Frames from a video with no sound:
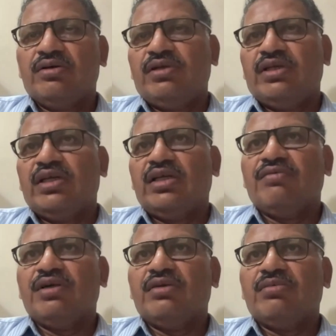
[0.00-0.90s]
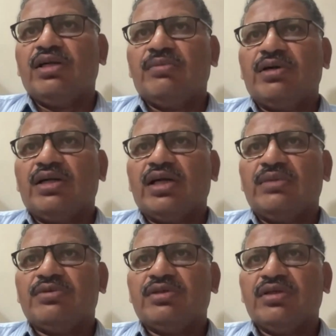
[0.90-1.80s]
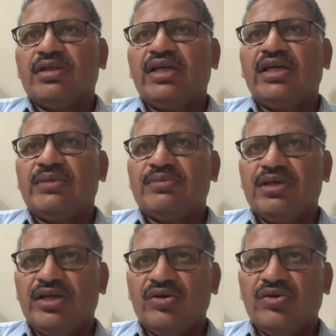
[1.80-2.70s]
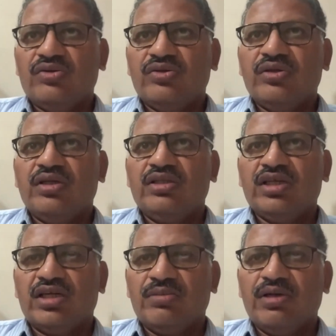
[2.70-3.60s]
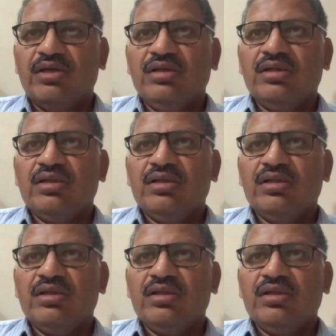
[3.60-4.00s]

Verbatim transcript: we can give it multiple times three times a day also injectable